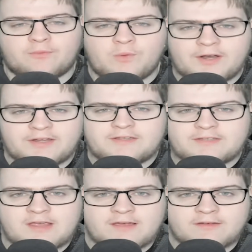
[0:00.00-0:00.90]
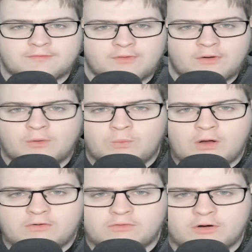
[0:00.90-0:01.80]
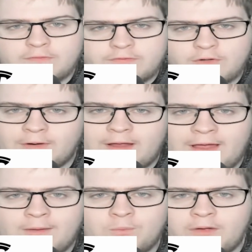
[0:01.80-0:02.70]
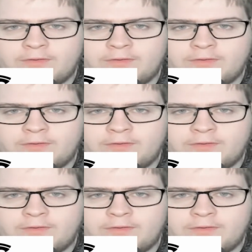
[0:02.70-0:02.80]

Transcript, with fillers: one ETF, one growth stock and one